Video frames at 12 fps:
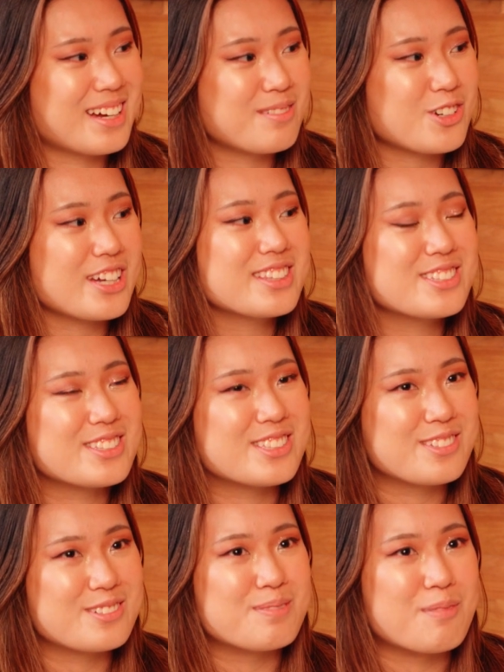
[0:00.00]
I'm trying to
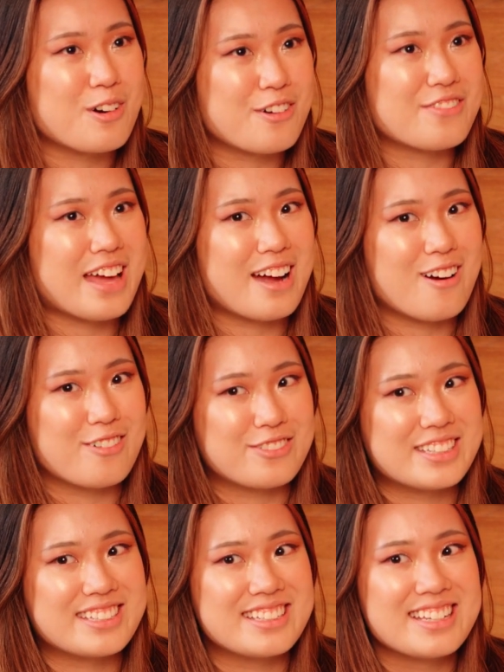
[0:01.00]
do more of that
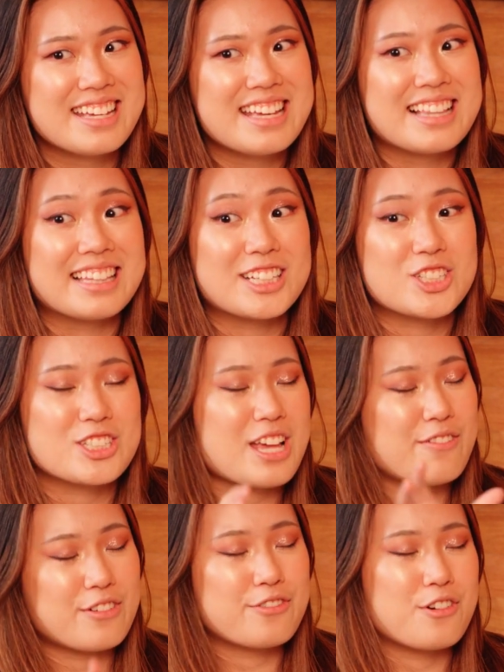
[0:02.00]
often, like just
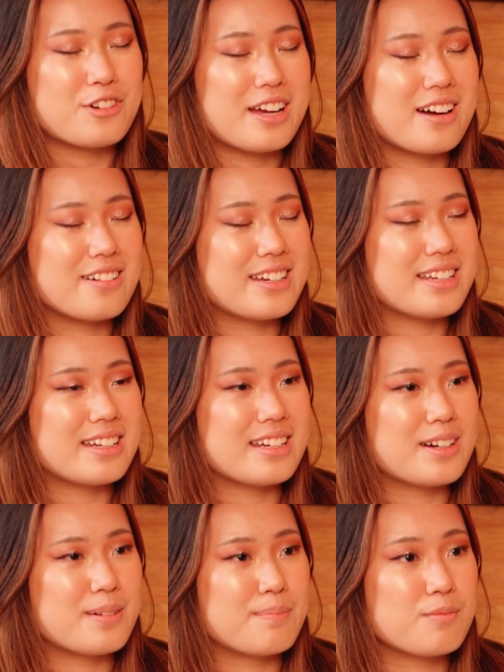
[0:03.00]
have a phone out
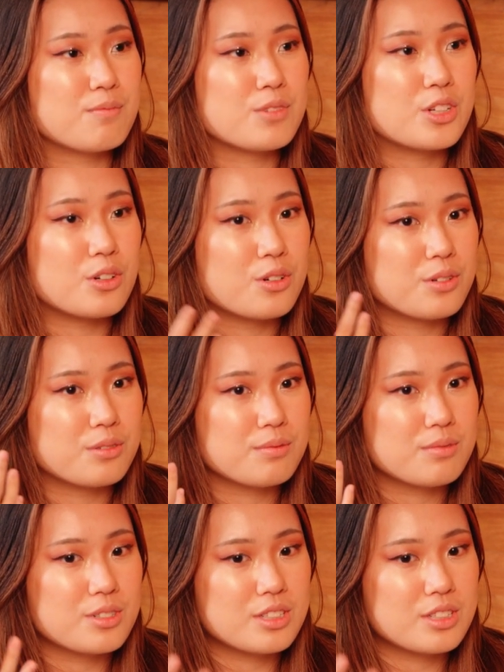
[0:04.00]
and, you know,